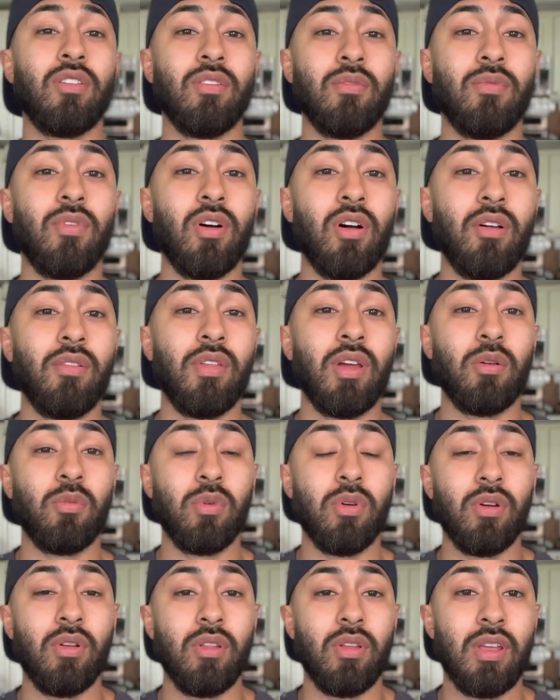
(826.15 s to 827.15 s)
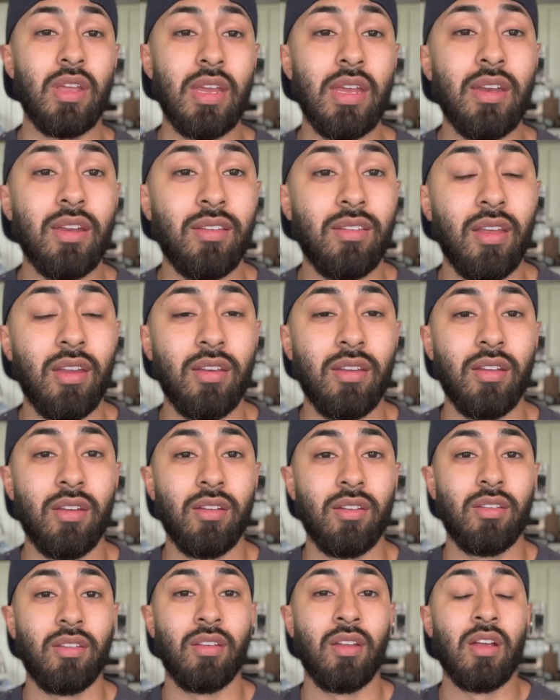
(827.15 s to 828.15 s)
involved that were in
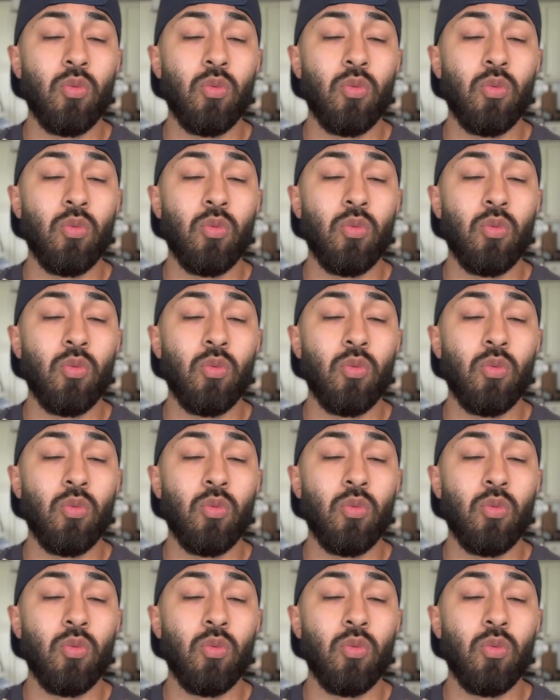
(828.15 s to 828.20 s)
attendance.